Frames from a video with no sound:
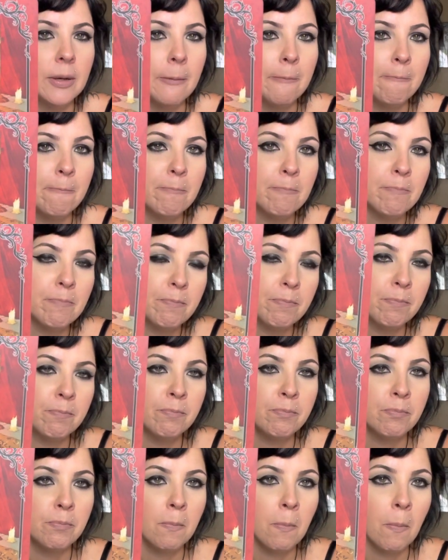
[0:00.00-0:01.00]
I
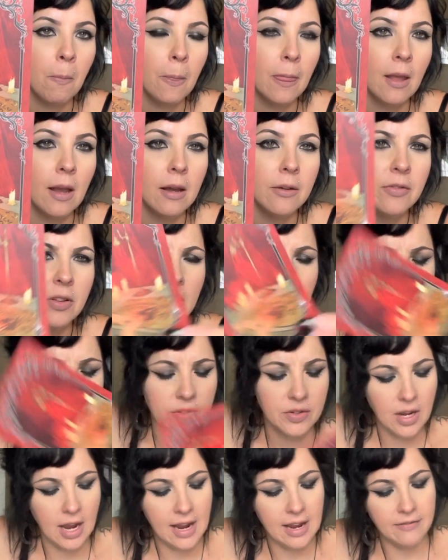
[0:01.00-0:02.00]
feel
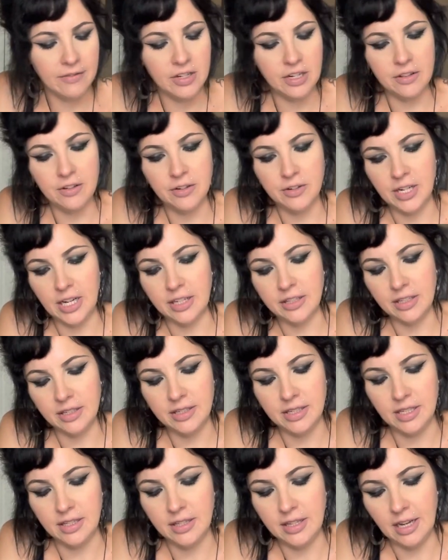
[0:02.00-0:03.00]
like I have another deck
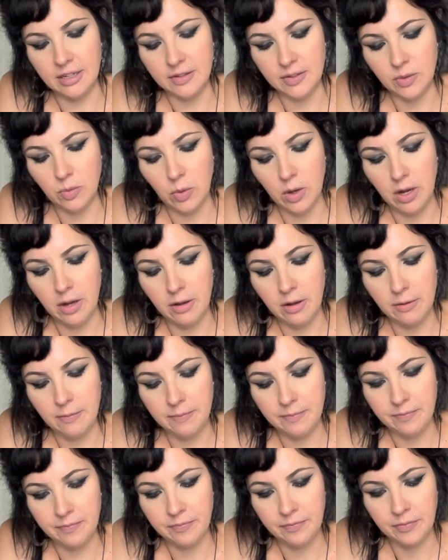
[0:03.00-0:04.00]
that did that as well.
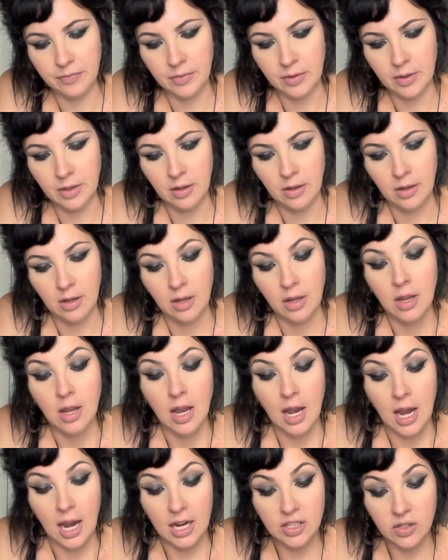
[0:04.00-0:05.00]

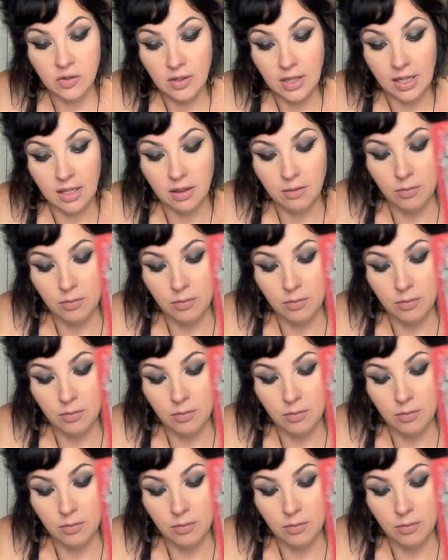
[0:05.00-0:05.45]
I do like the